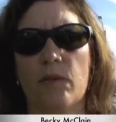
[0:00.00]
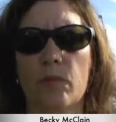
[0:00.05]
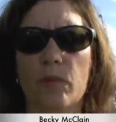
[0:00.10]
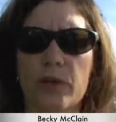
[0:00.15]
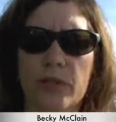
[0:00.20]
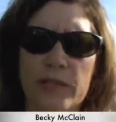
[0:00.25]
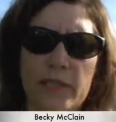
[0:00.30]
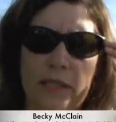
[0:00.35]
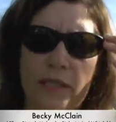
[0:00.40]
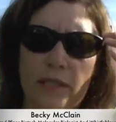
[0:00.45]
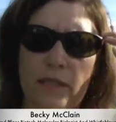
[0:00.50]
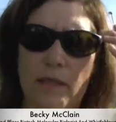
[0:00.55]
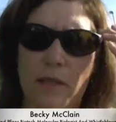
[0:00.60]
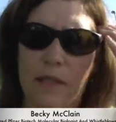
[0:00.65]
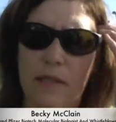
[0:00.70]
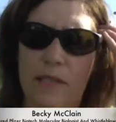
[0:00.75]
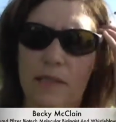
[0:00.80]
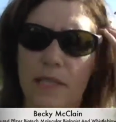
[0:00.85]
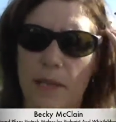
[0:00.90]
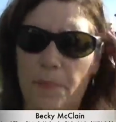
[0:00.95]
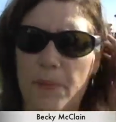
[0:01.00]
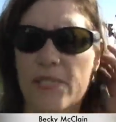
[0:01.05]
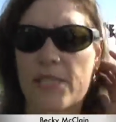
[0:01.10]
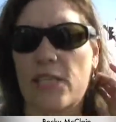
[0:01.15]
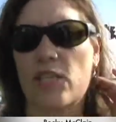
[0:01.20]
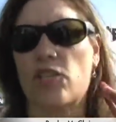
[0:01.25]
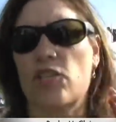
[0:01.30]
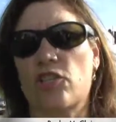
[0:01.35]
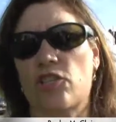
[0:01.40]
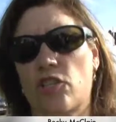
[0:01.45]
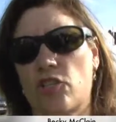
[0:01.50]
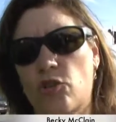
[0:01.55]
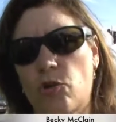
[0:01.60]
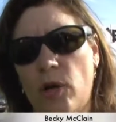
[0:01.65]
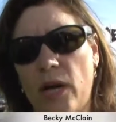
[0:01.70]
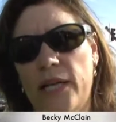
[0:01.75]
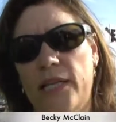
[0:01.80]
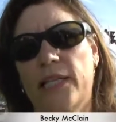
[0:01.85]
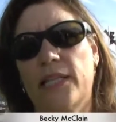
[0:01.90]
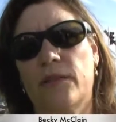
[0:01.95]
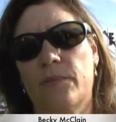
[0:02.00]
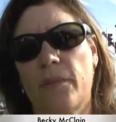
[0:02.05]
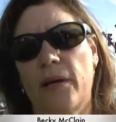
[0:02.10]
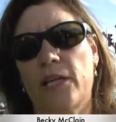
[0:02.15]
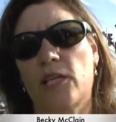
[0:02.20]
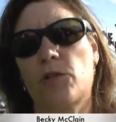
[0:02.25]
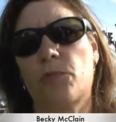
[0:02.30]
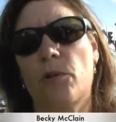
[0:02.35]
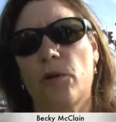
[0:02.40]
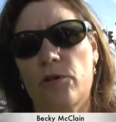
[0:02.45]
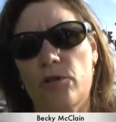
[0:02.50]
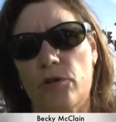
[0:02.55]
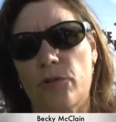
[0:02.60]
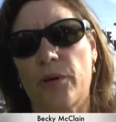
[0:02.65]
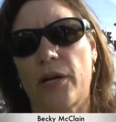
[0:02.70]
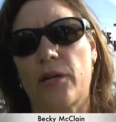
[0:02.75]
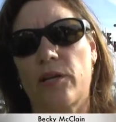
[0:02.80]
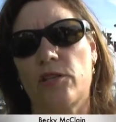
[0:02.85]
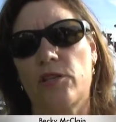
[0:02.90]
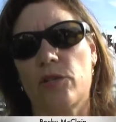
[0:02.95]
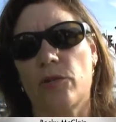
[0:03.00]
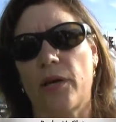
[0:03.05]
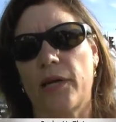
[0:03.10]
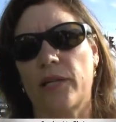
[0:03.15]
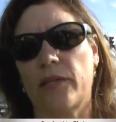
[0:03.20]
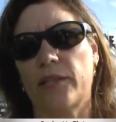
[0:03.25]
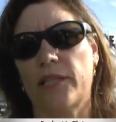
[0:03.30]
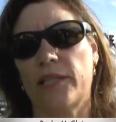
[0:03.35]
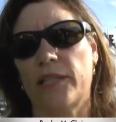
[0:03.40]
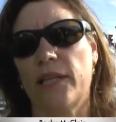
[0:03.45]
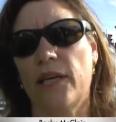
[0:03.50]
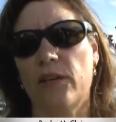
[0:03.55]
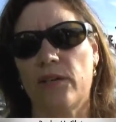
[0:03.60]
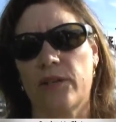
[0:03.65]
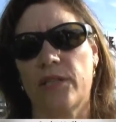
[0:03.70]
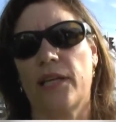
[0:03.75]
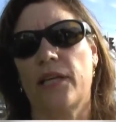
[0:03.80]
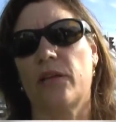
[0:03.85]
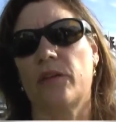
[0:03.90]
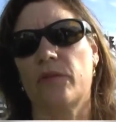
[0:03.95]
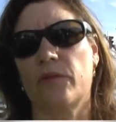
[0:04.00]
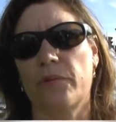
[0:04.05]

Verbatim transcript: were in a deposition to try to get my exposure records so I could get health care.